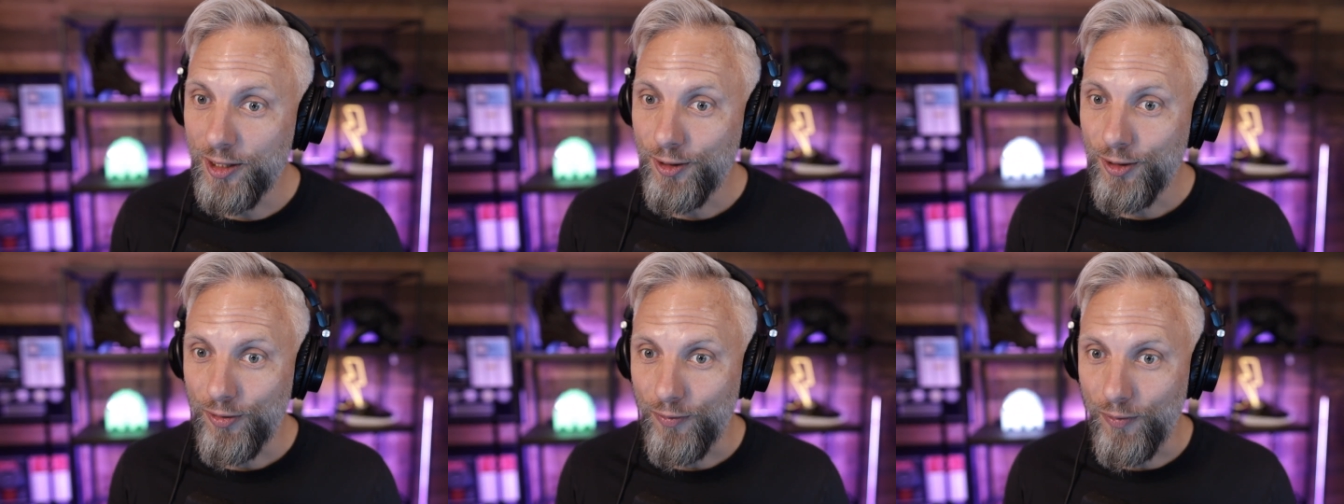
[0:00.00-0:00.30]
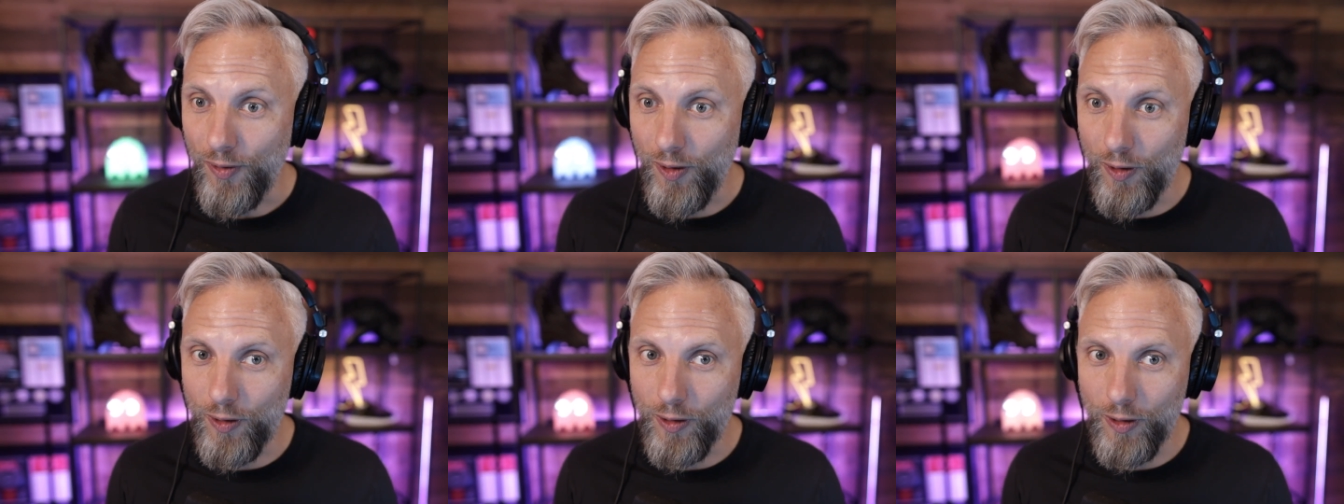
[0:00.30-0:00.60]

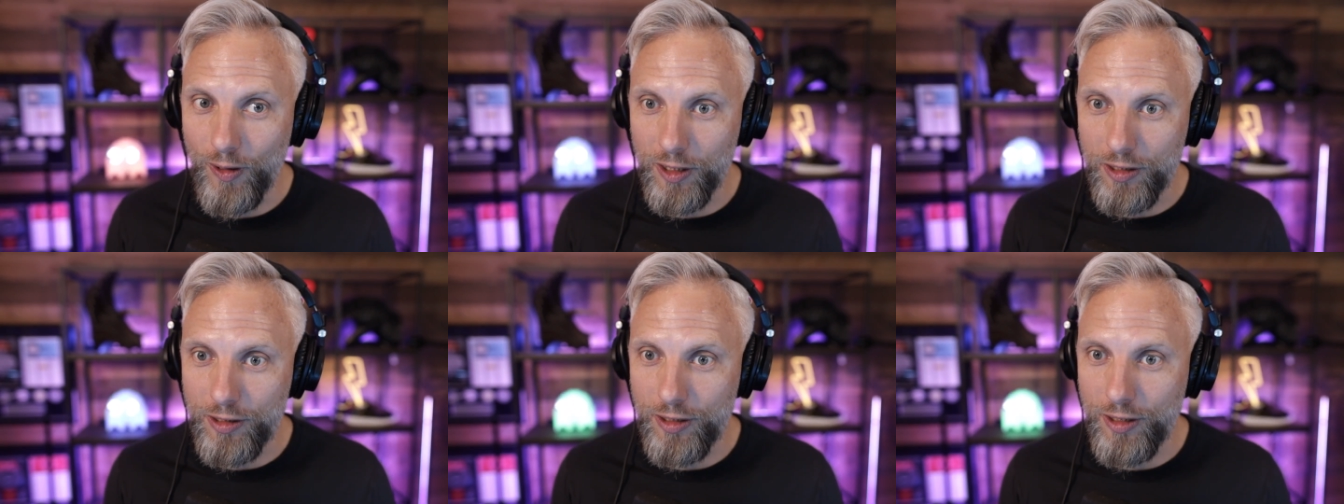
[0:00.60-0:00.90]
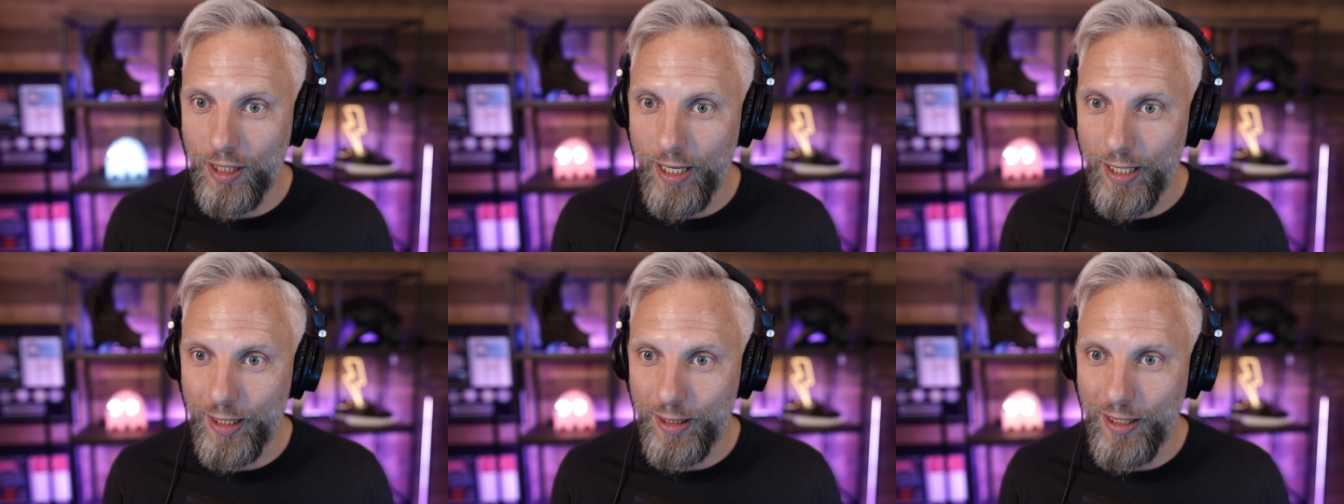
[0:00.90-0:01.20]
Well, it looks
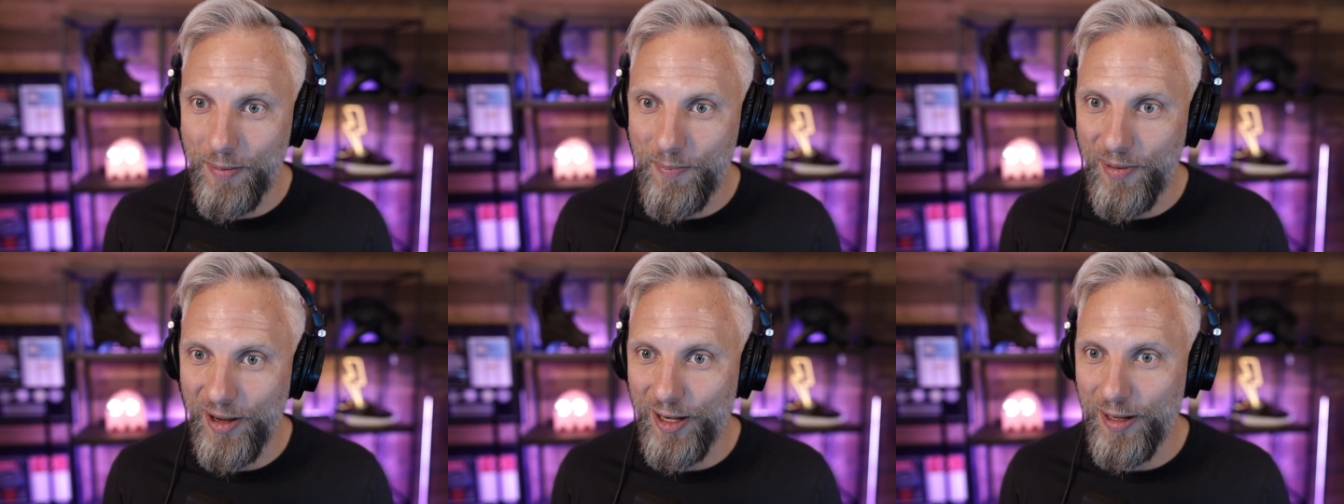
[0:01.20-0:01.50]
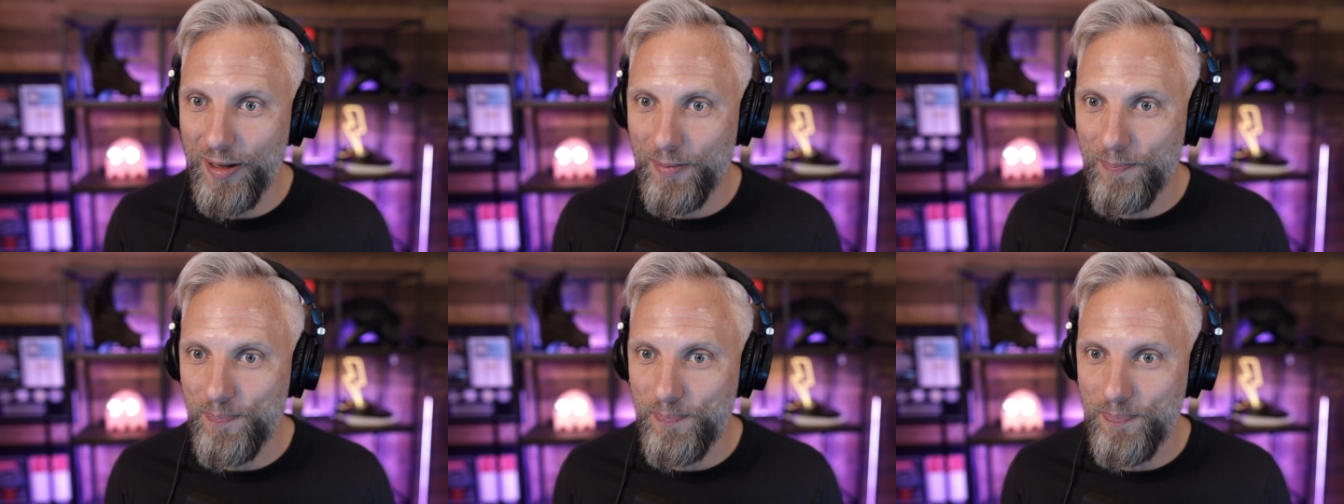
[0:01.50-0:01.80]
like they
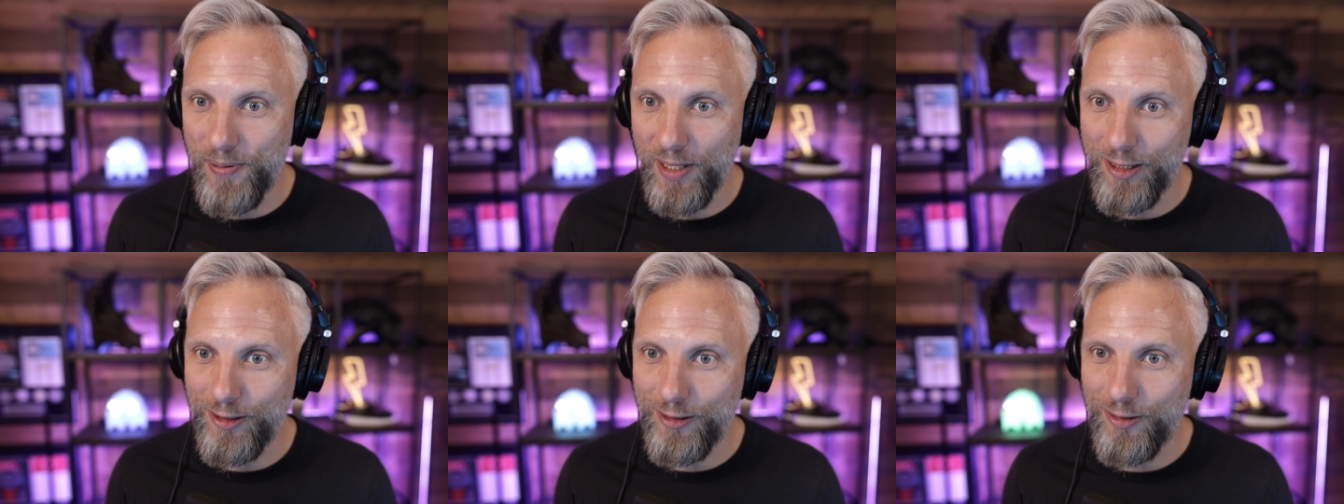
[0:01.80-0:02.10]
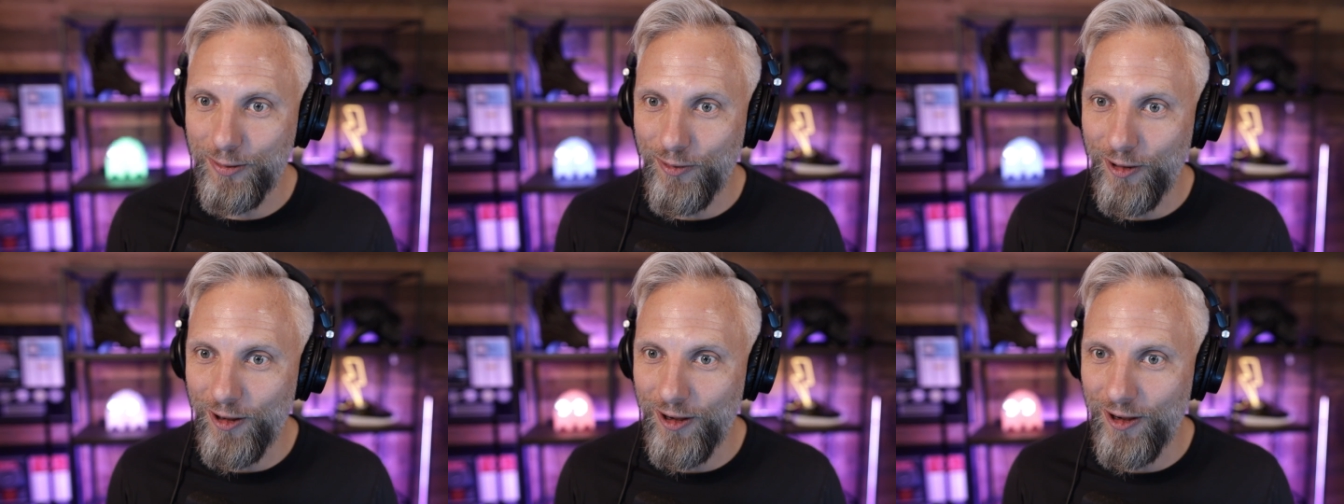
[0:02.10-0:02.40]
might have picked
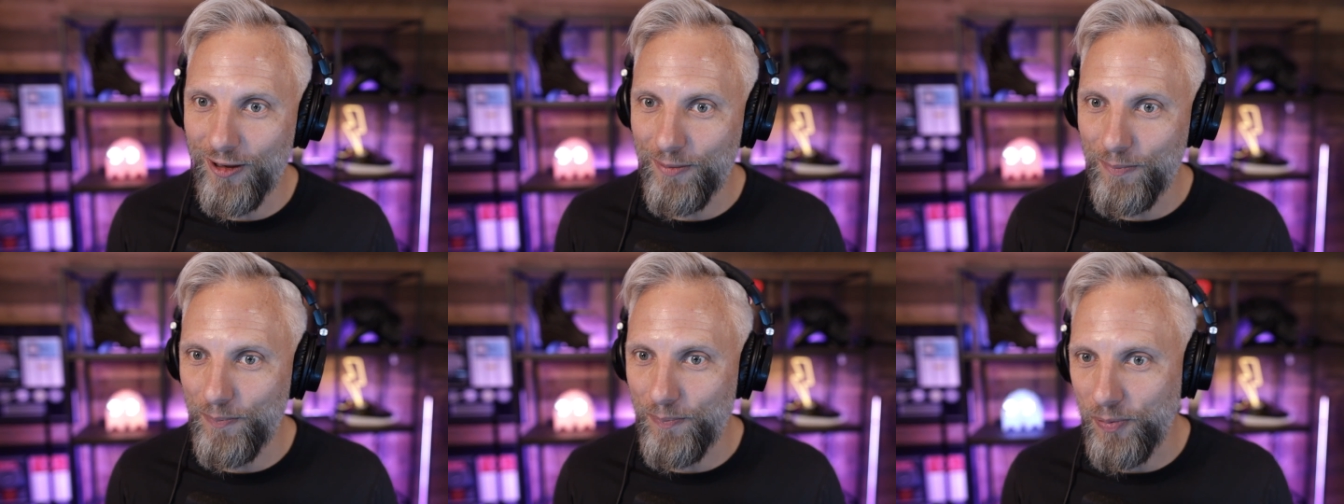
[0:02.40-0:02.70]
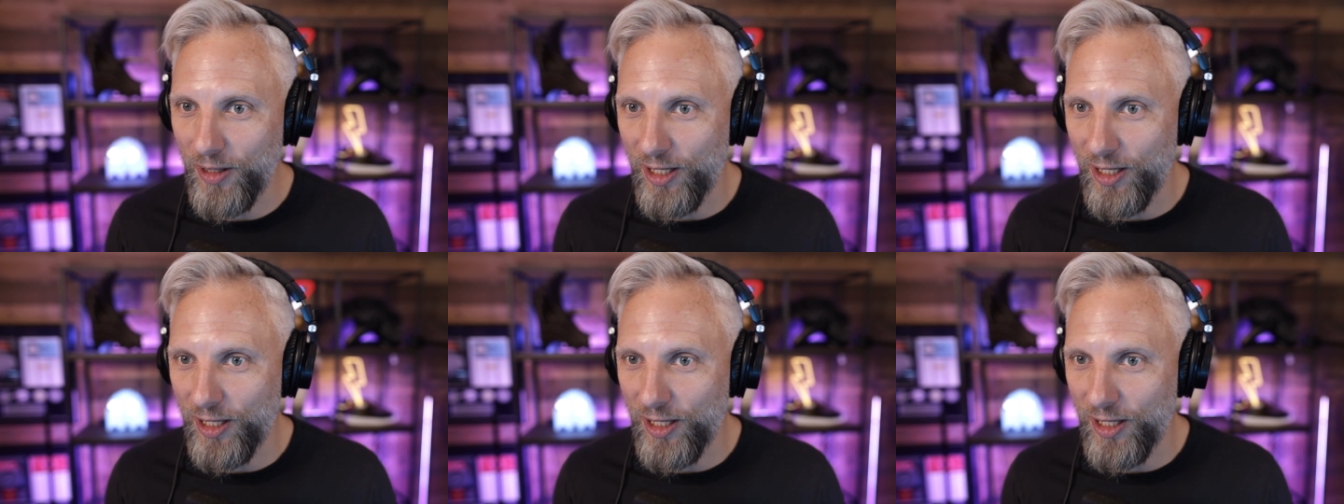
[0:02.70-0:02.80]
the wrong